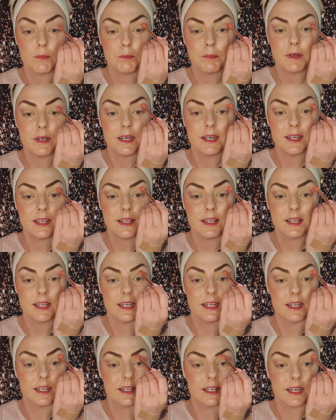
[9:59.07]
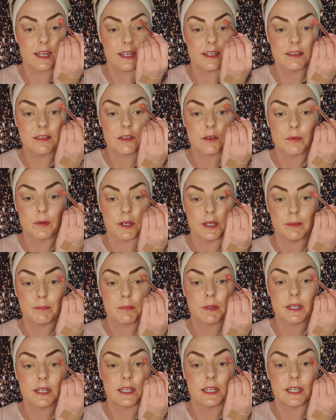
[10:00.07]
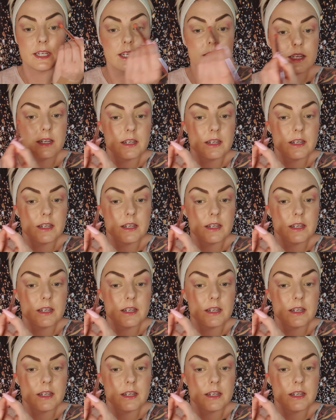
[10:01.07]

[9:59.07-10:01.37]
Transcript: But I think that is quite pretty.